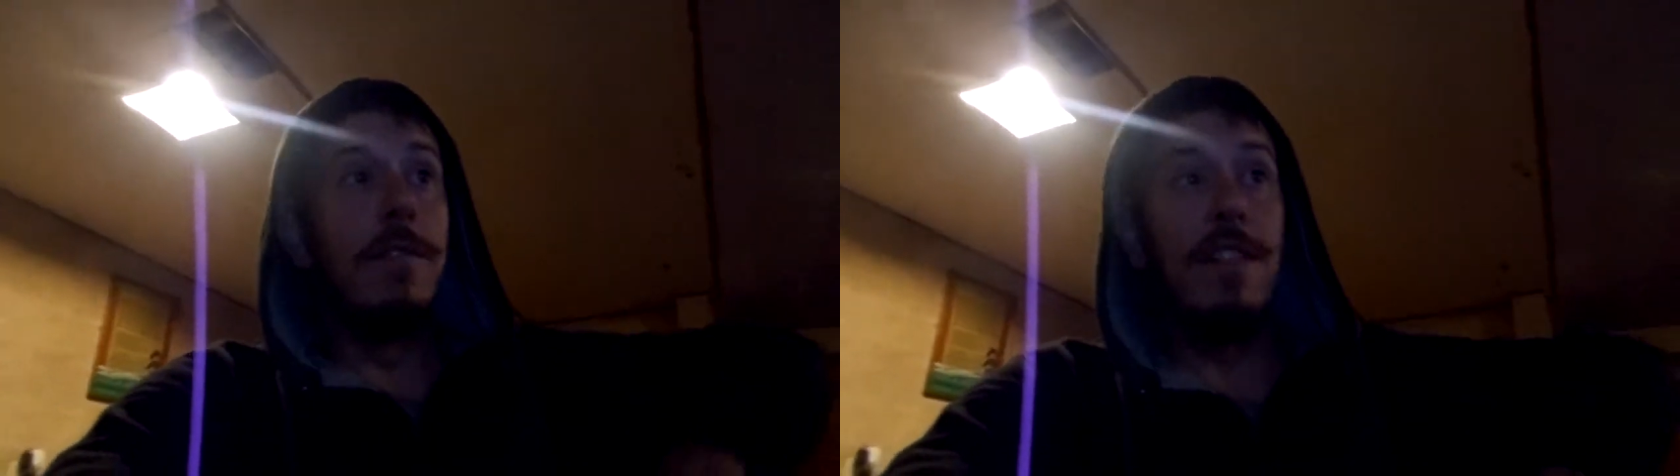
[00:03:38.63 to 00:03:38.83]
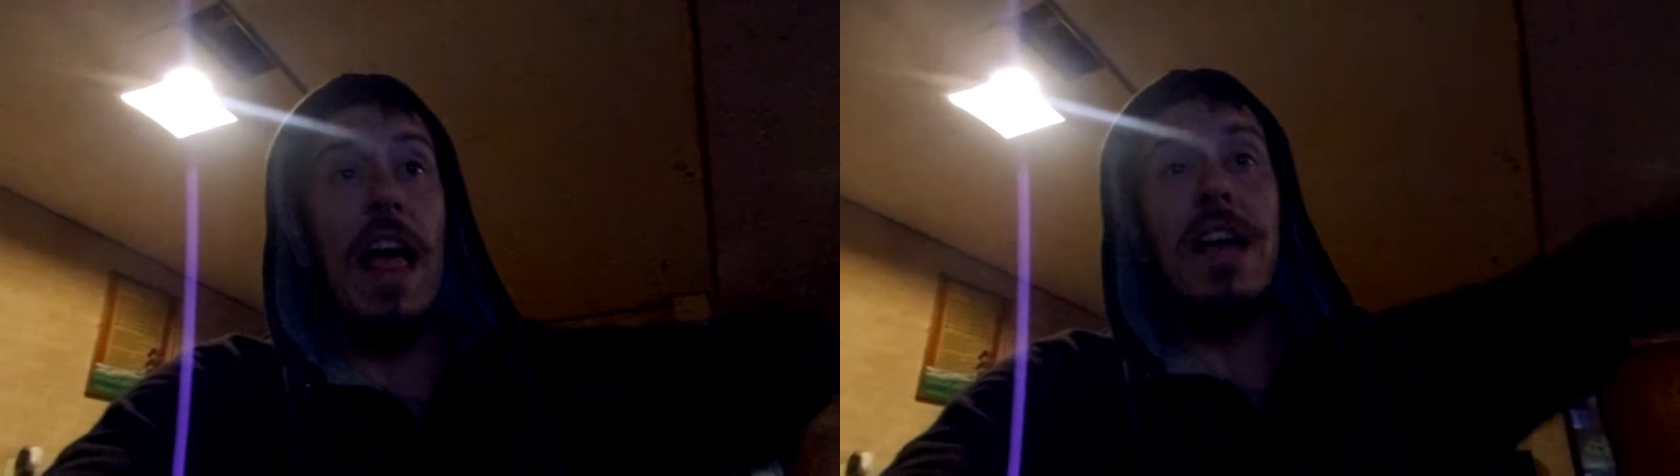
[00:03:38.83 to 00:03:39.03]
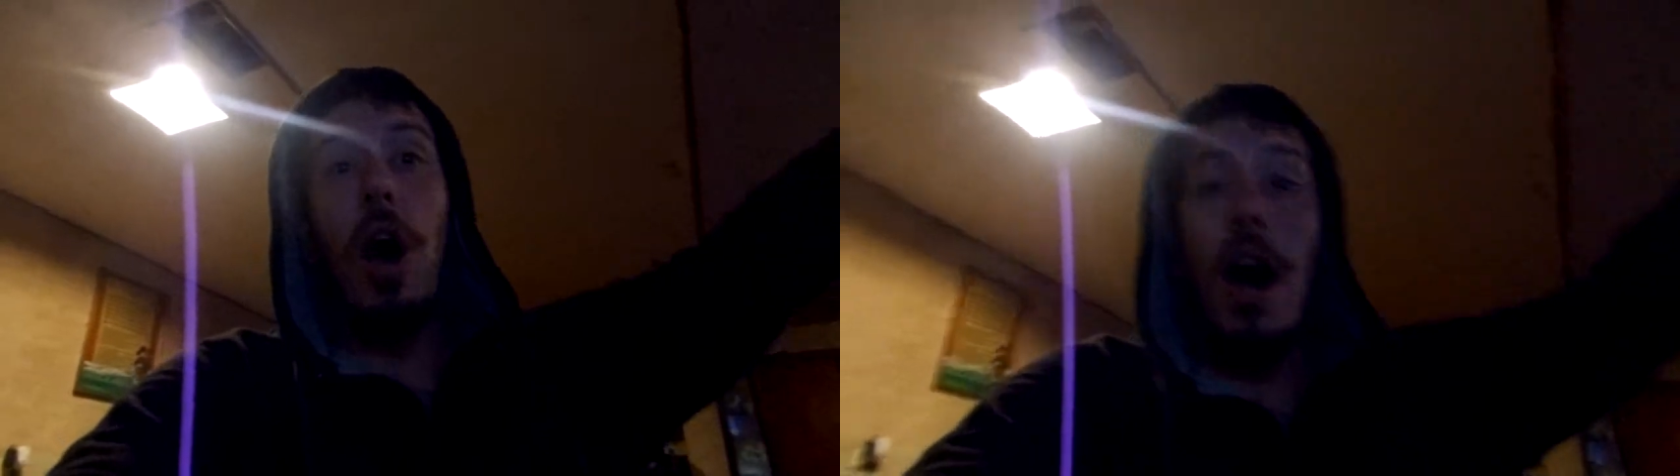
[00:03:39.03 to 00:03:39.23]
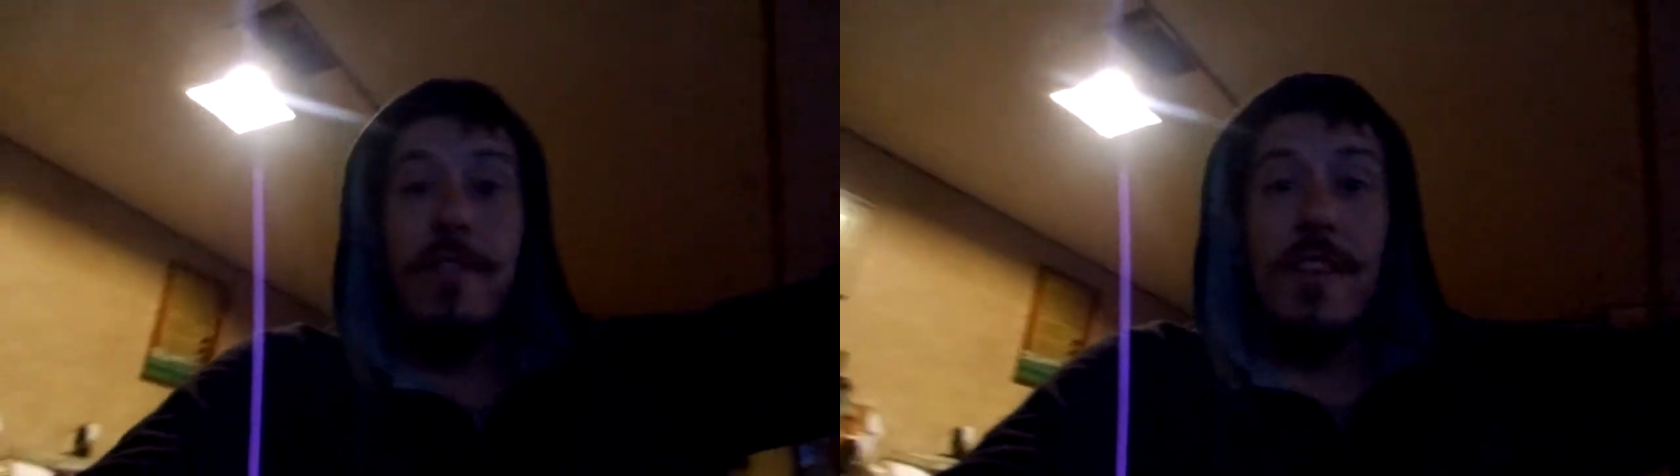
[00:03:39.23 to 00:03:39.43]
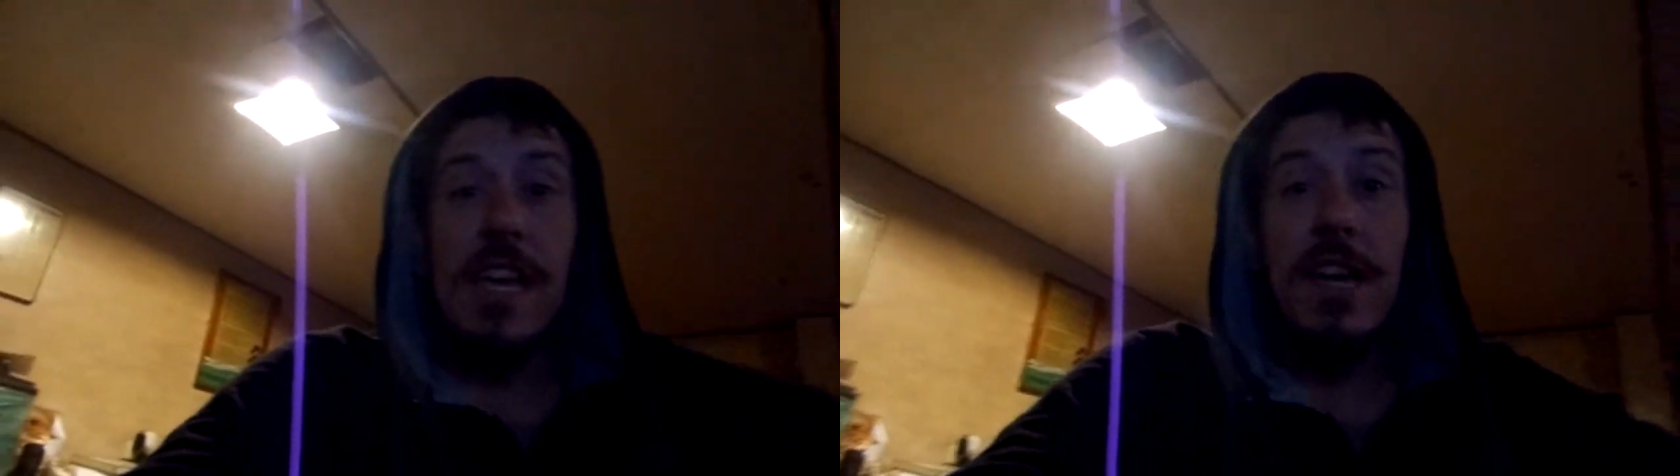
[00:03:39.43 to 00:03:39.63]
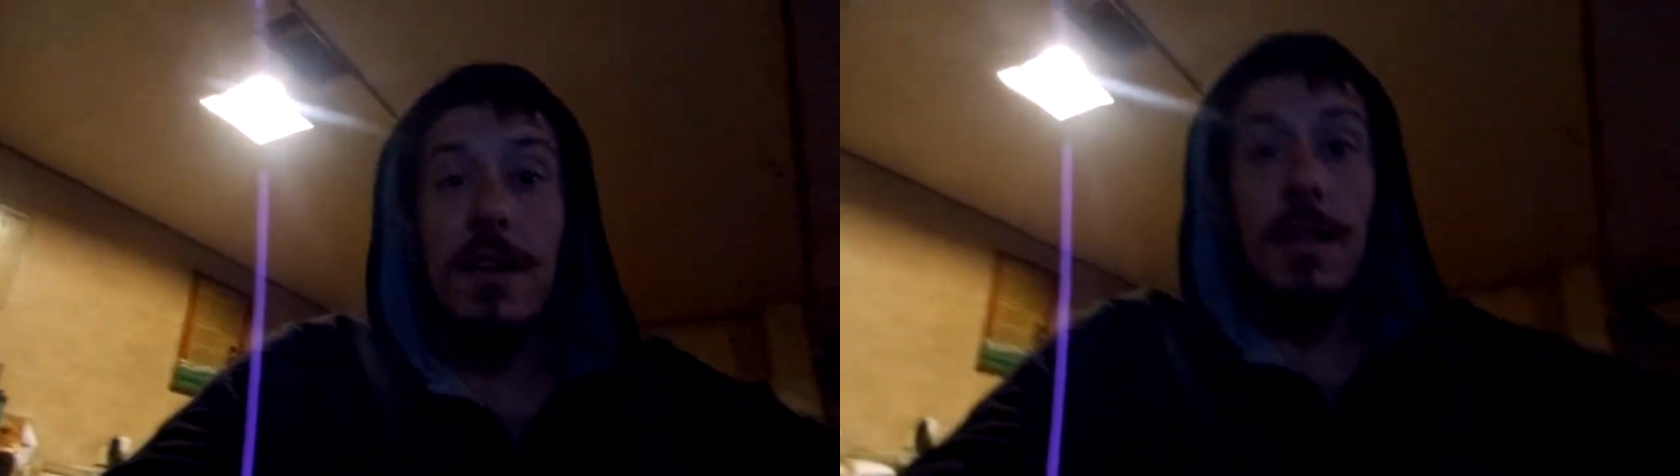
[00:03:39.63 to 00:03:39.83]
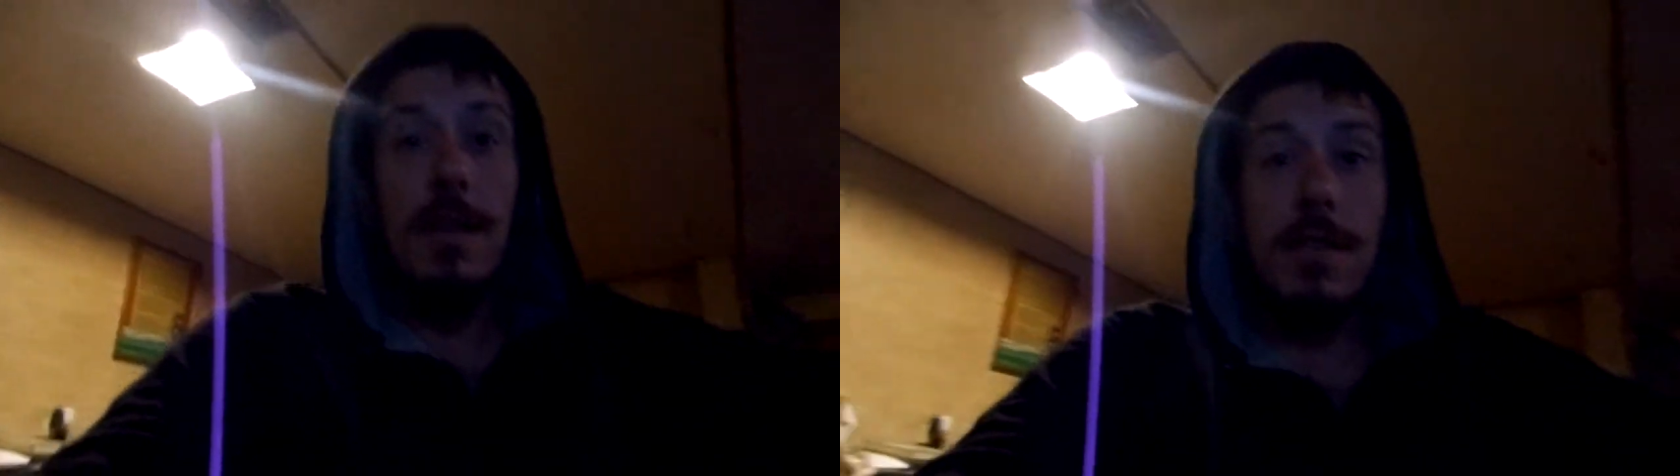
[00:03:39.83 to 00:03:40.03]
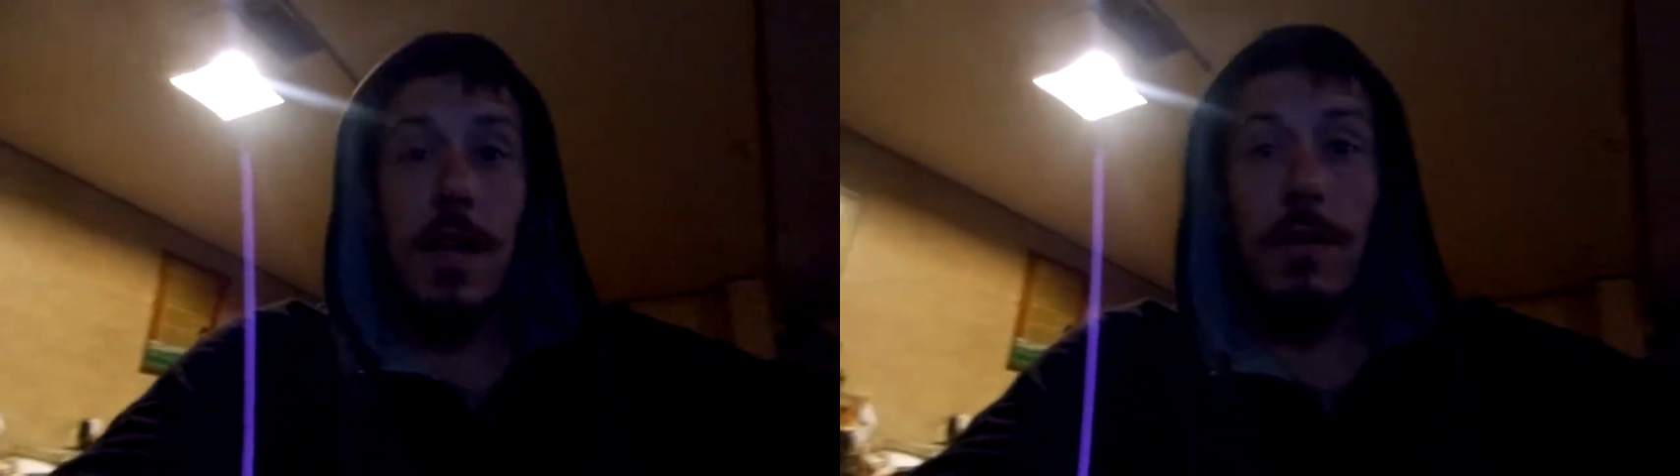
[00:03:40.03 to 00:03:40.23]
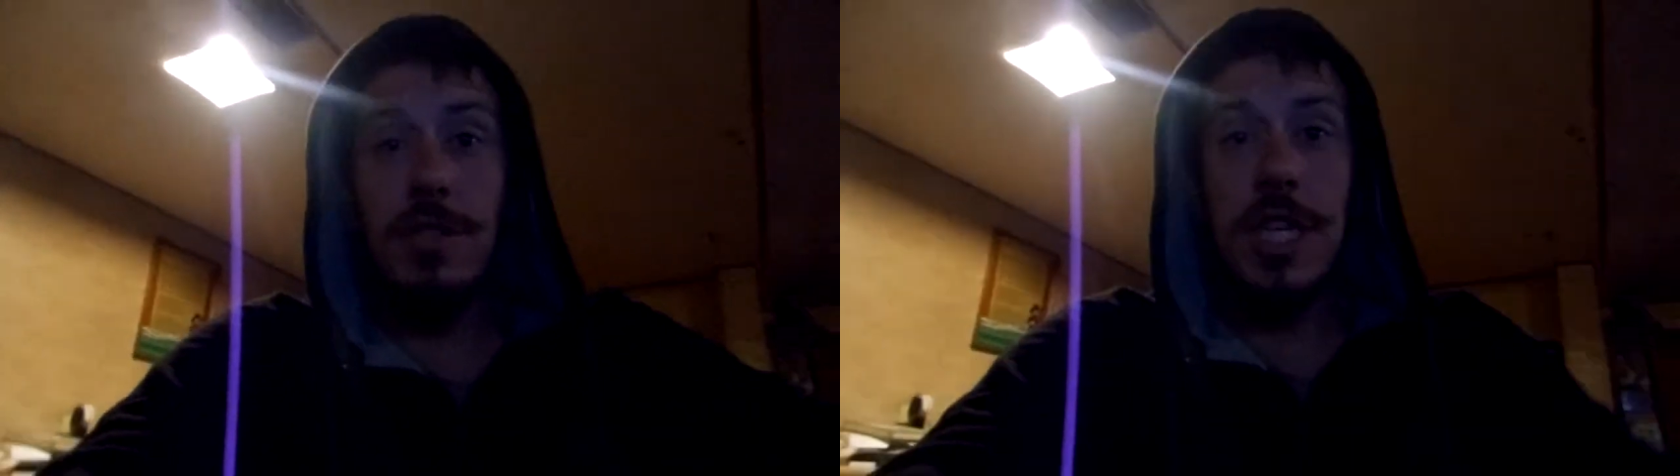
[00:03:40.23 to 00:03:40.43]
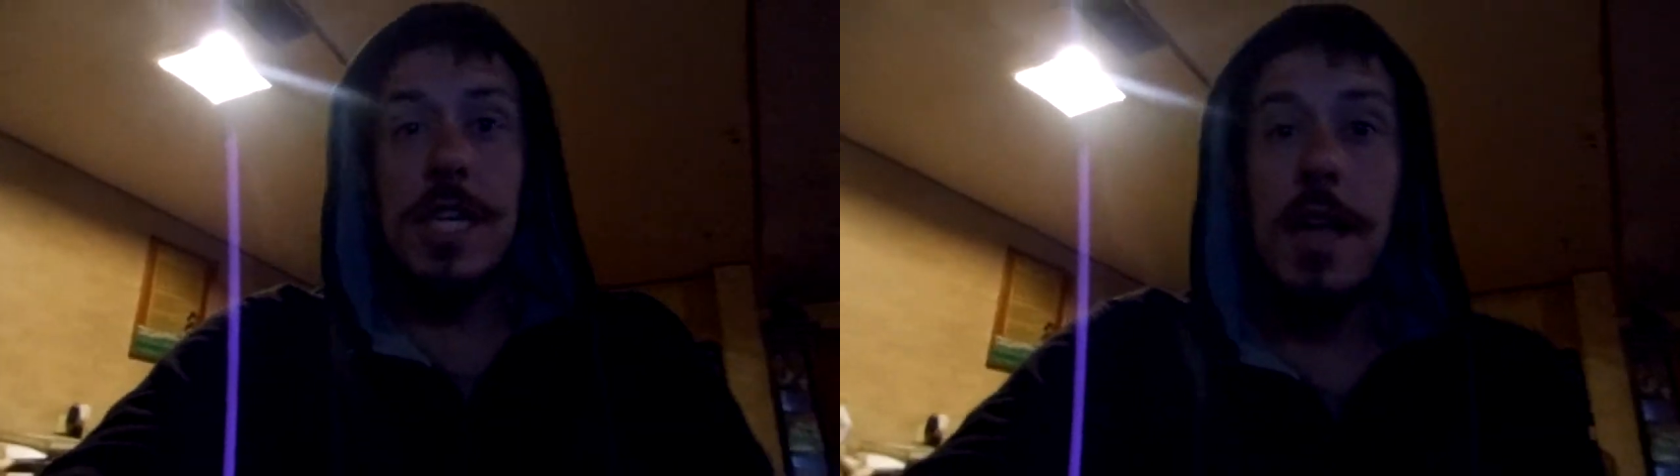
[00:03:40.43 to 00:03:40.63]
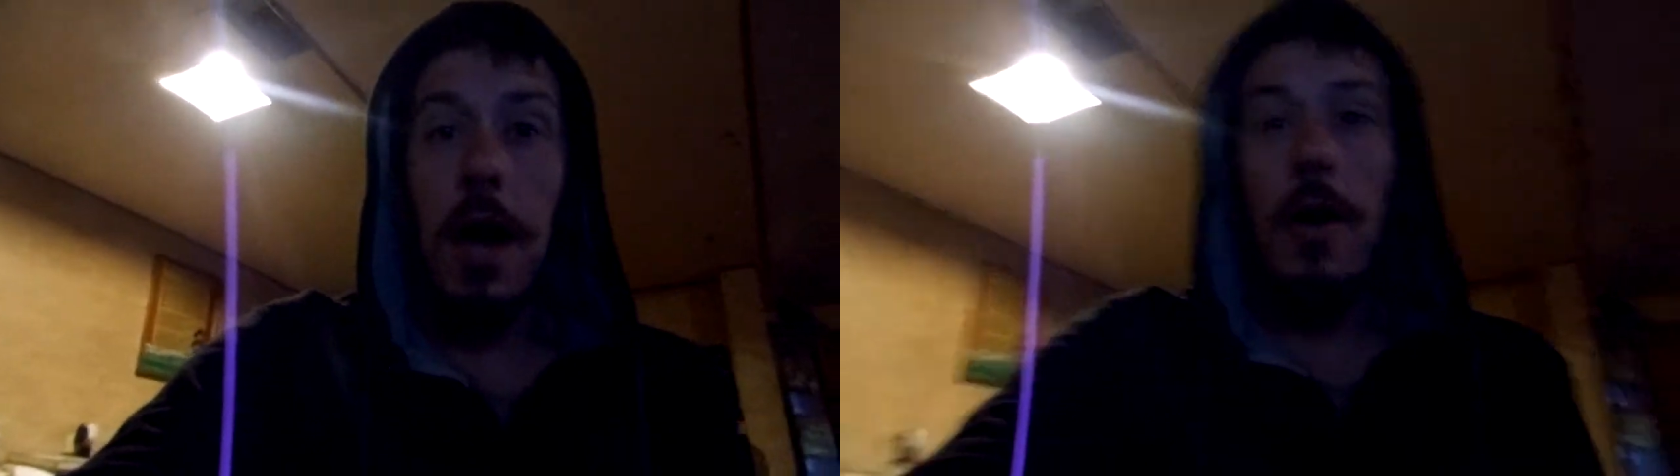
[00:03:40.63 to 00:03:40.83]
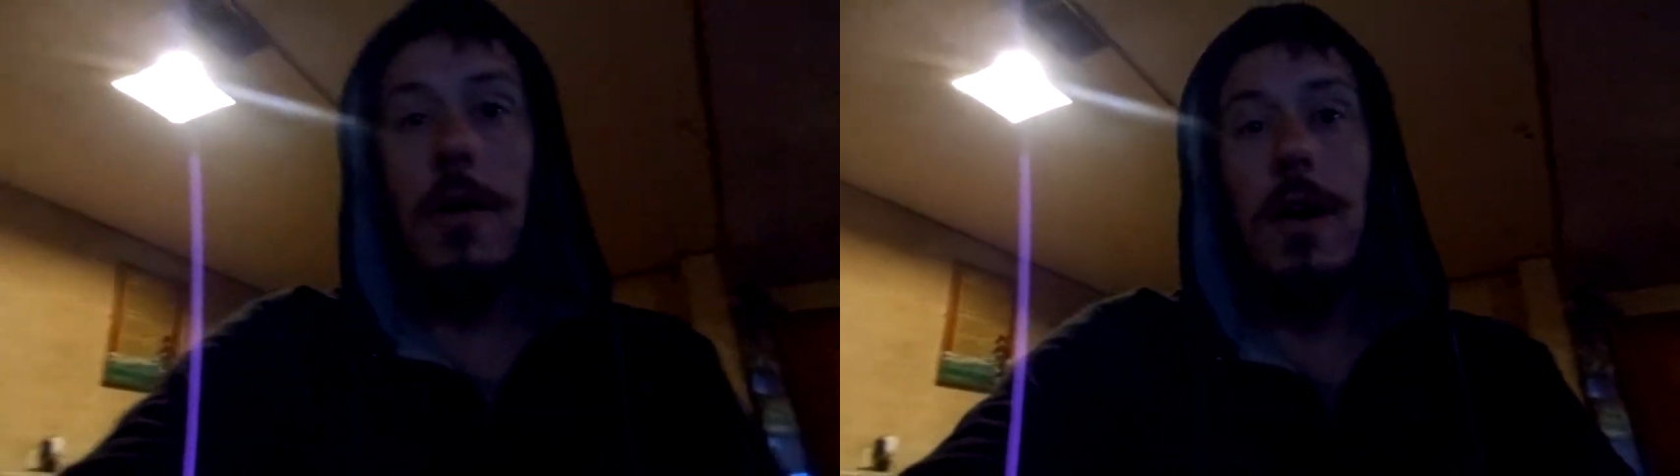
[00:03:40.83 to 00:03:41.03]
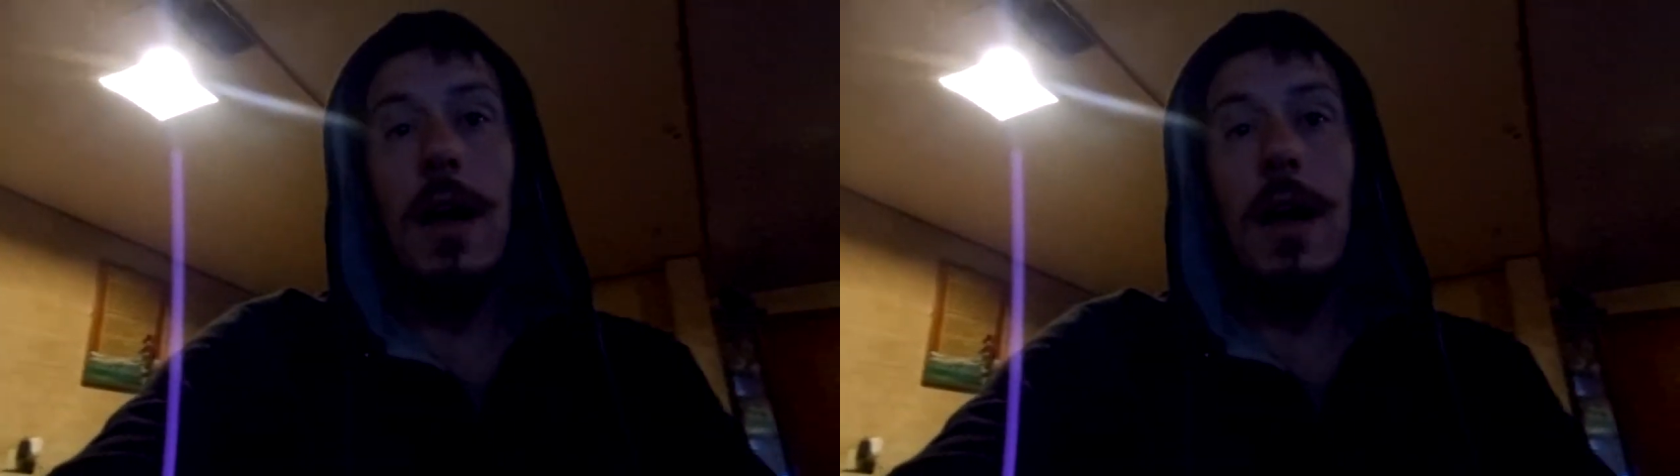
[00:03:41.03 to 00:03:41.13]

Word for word: fly off eagle. Don't you know?